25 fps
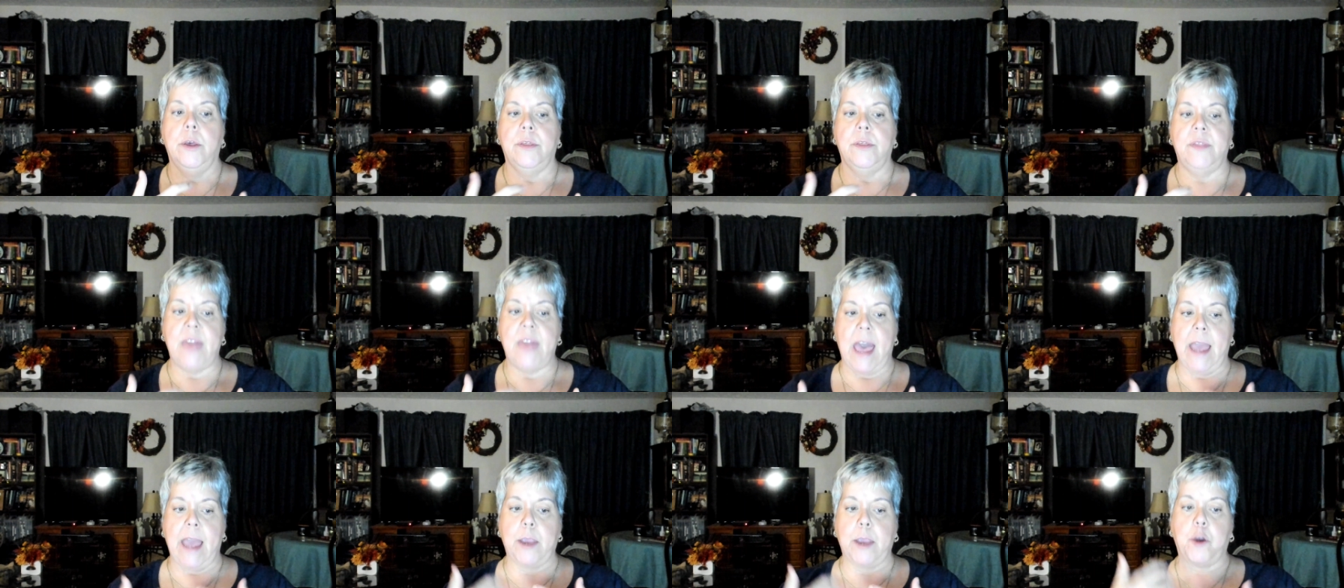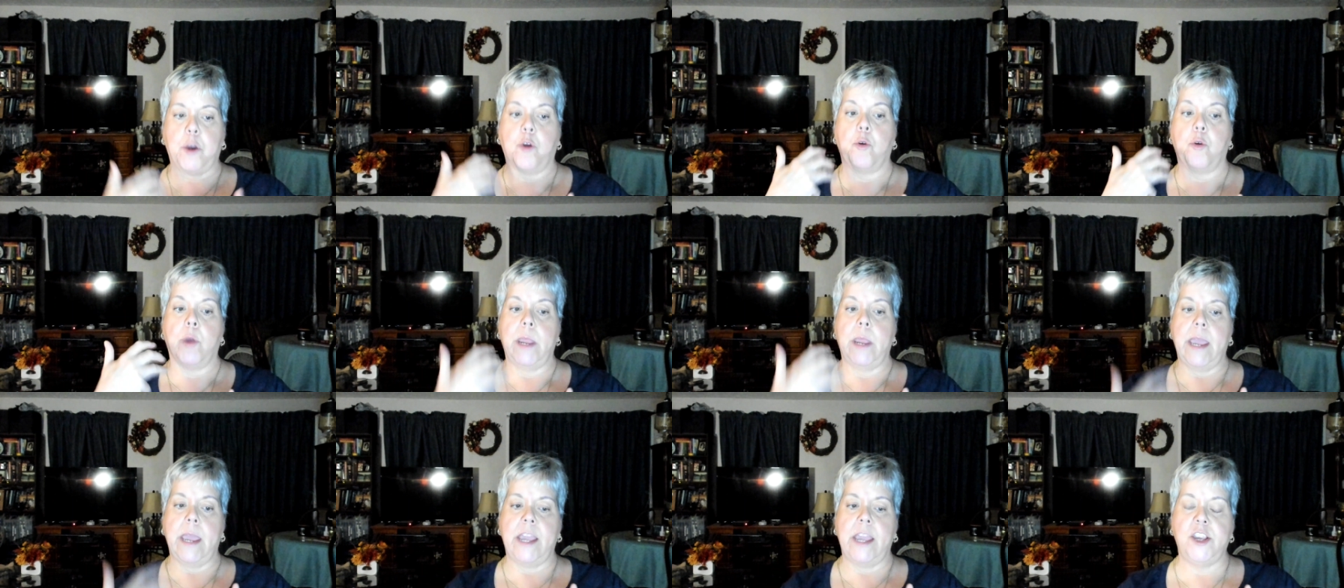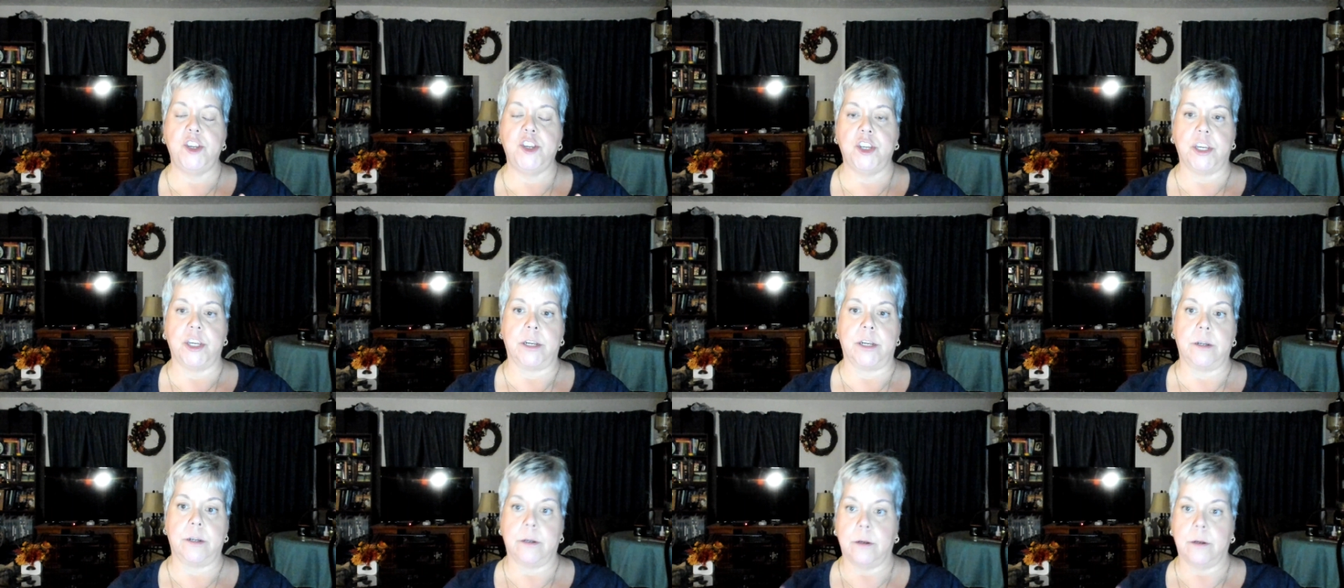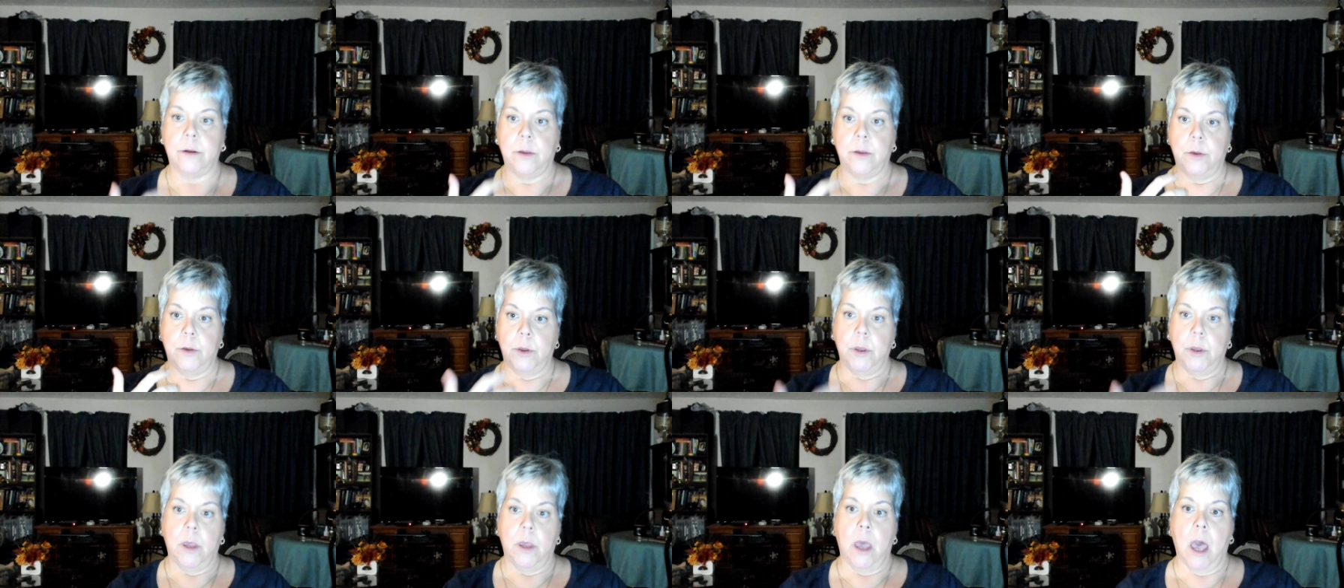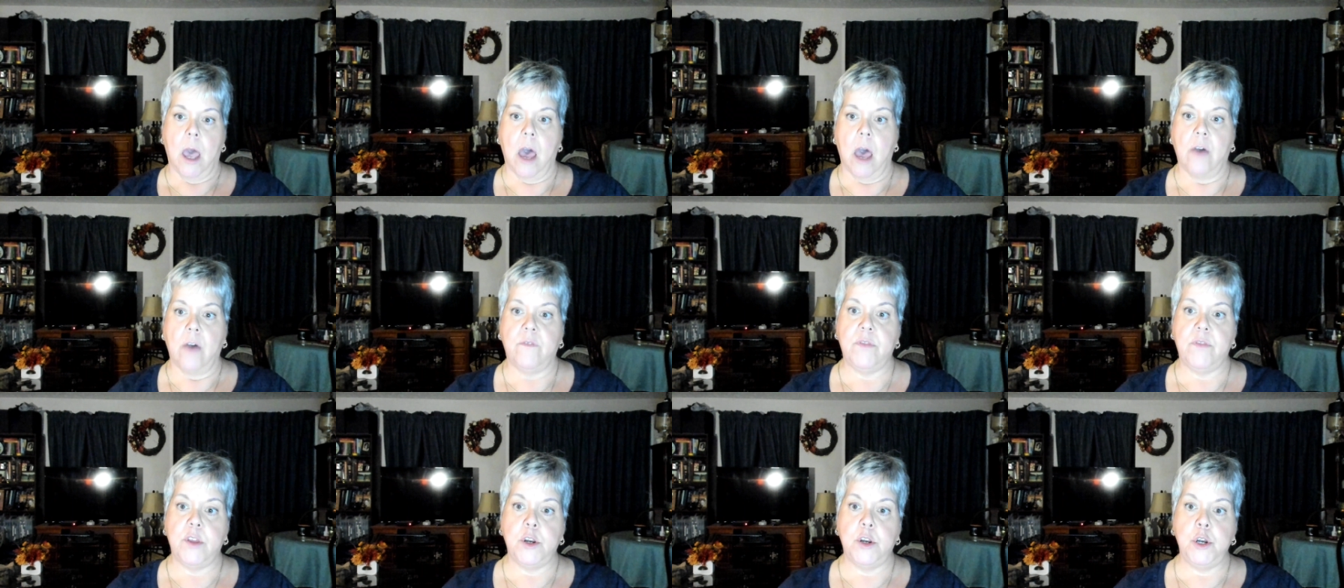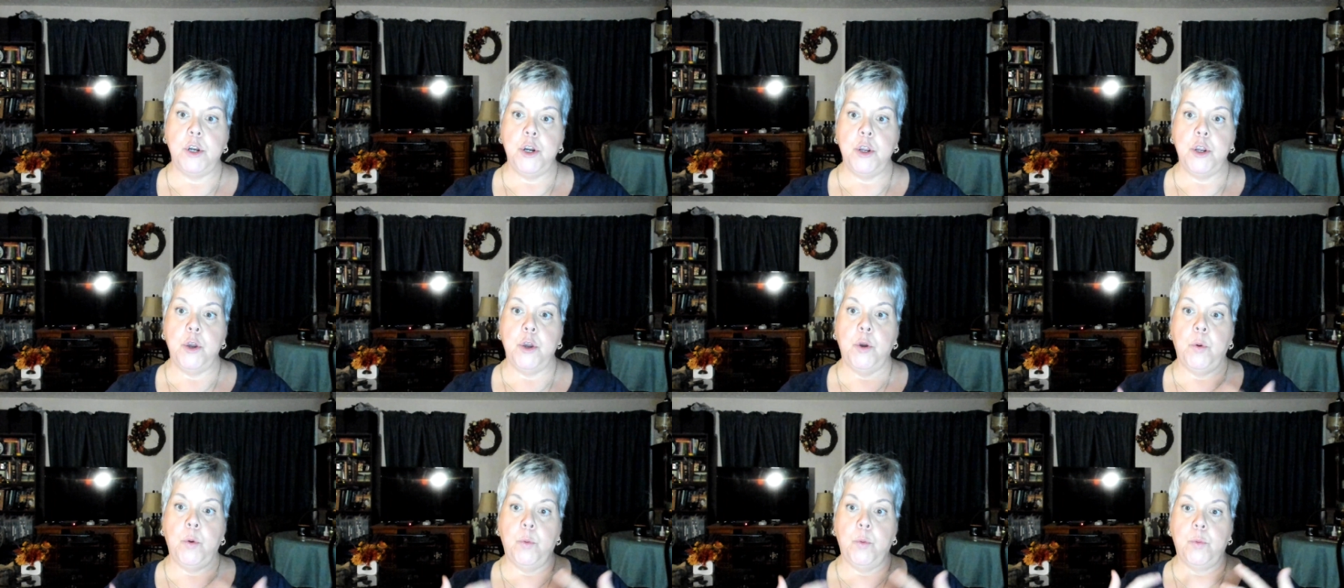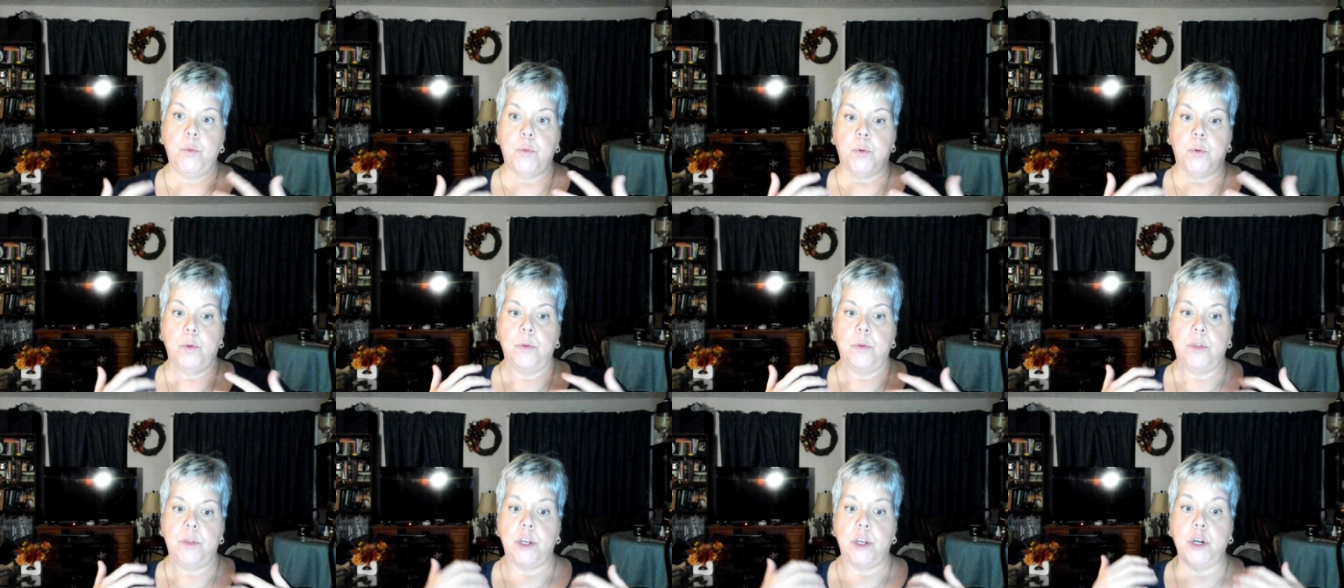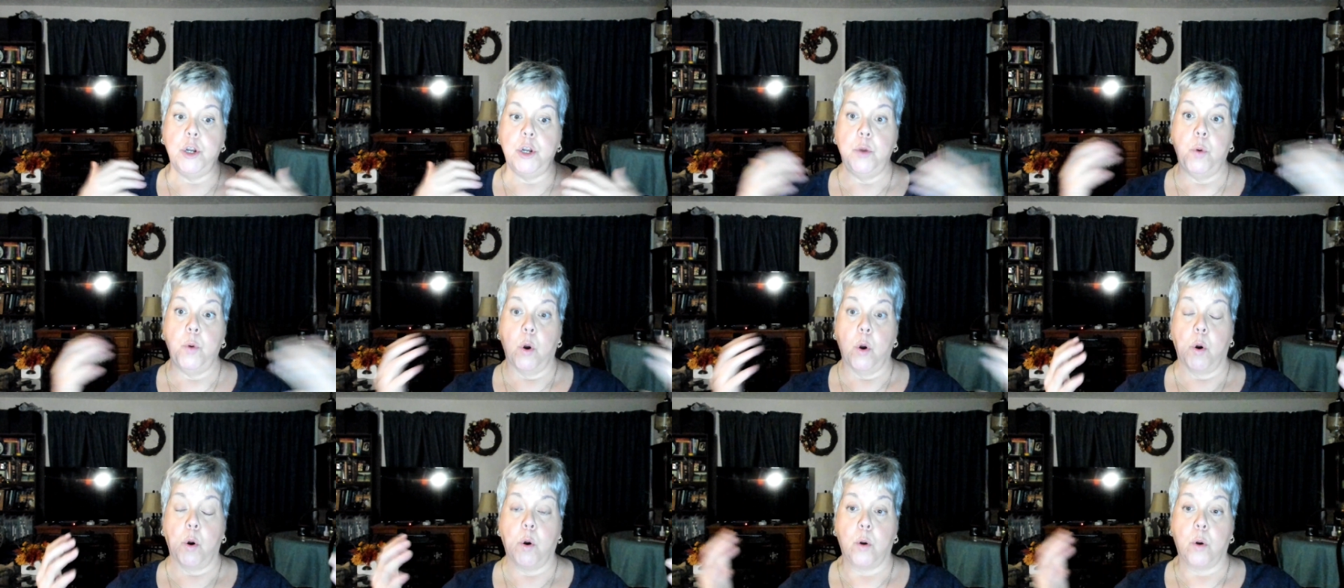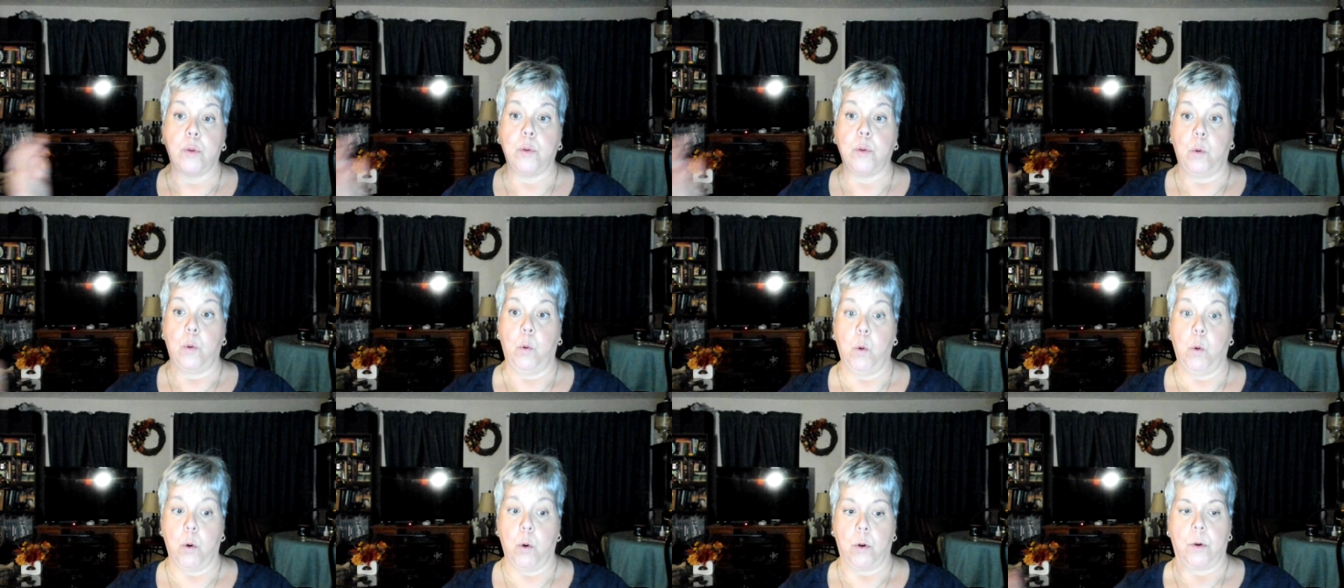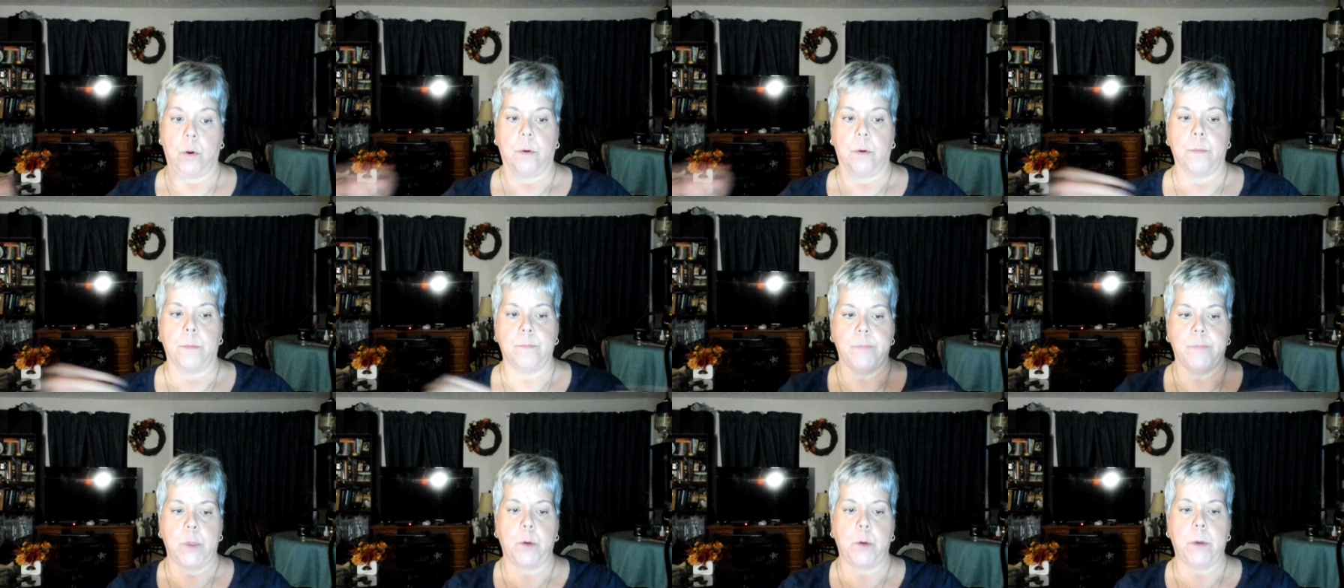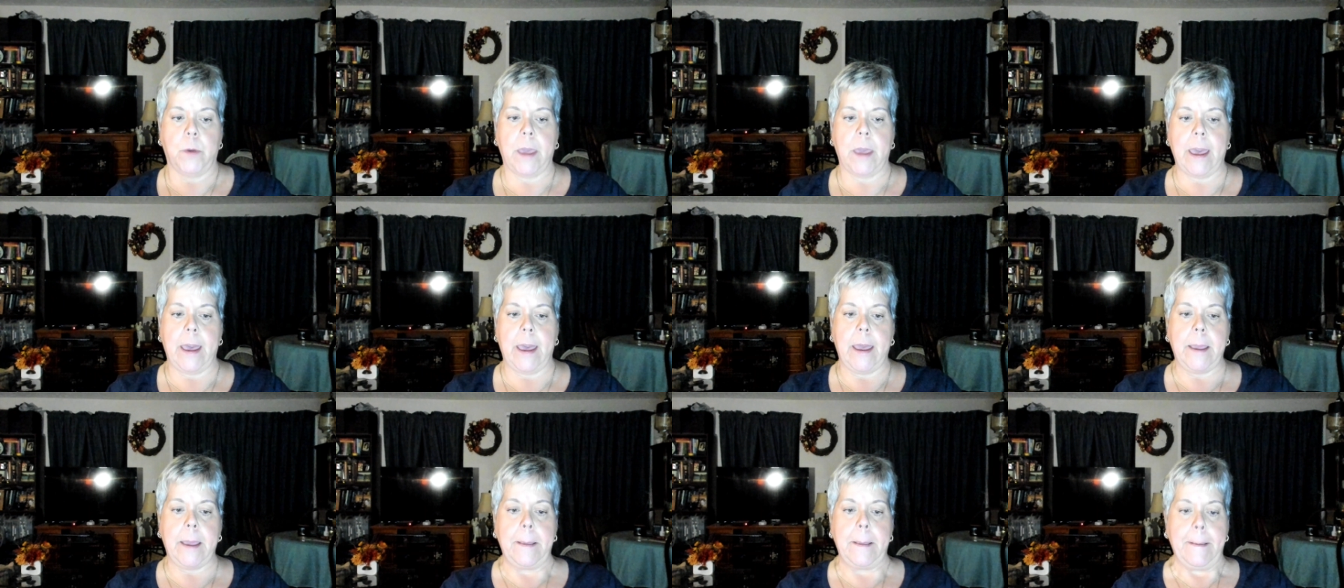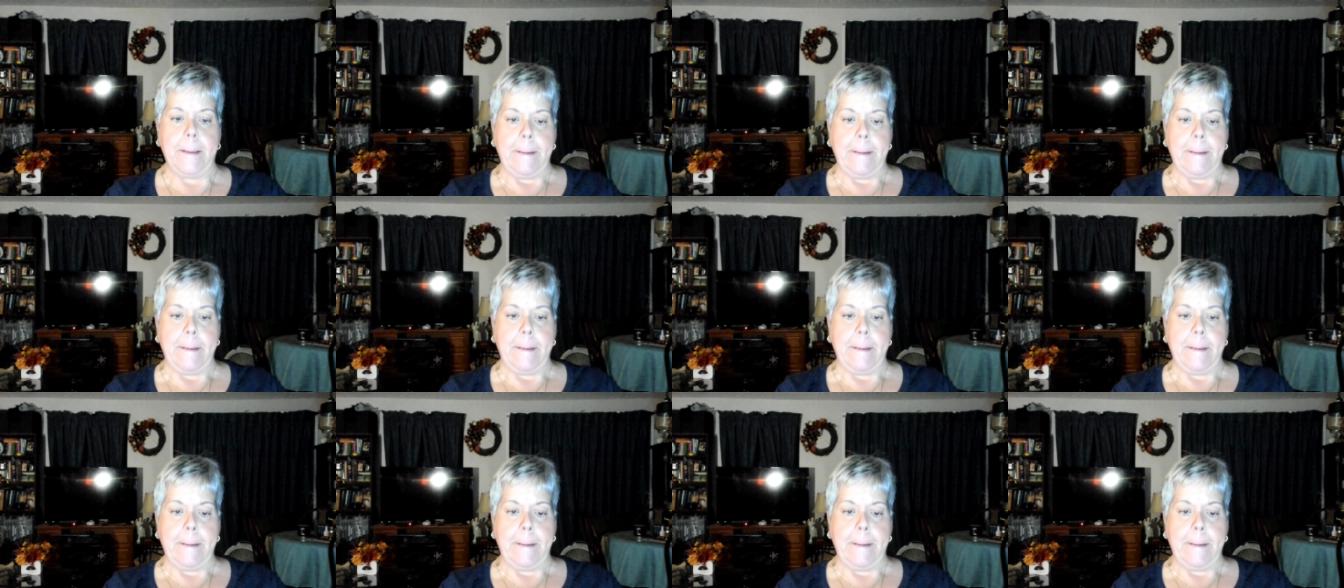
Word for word: that creation of the new the New Earth Order. Okay.